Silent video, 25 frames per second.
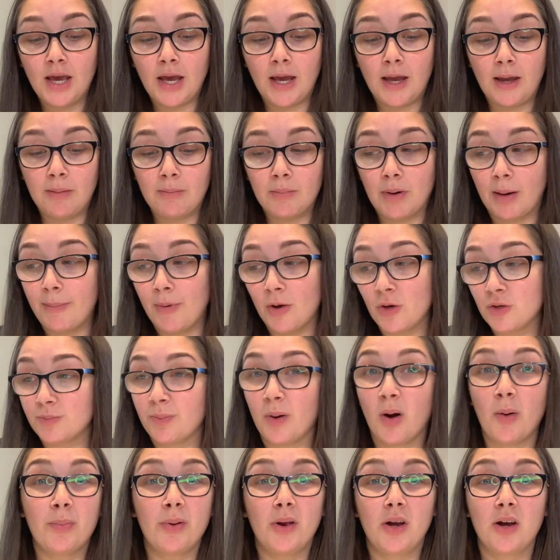my most
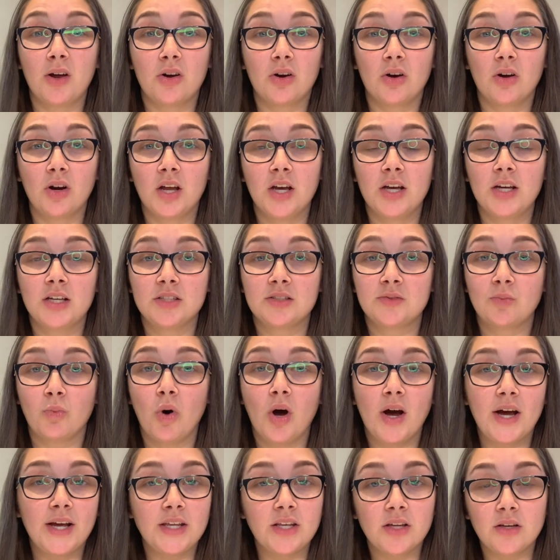popular colours,
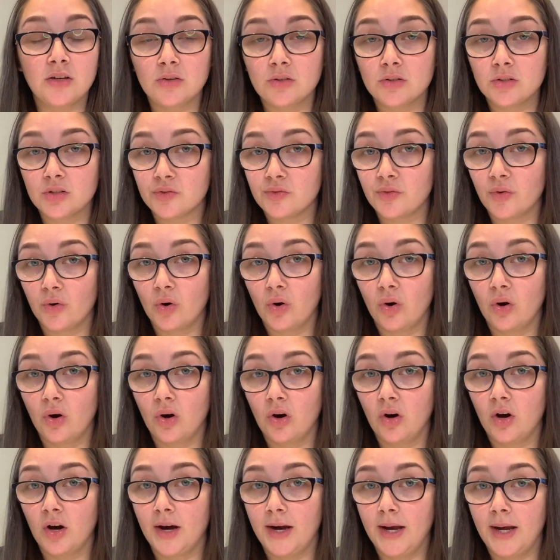what I use
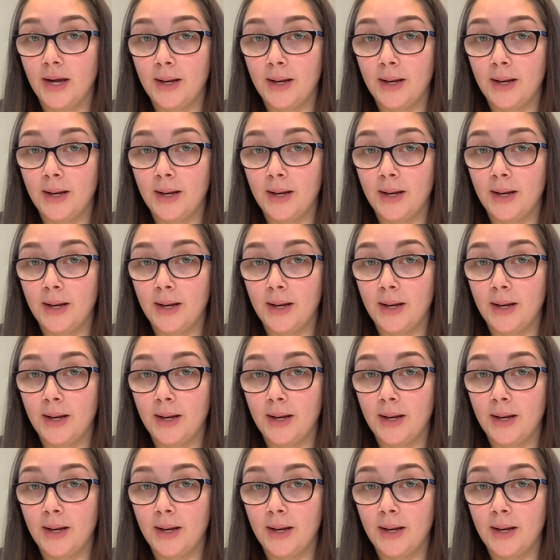for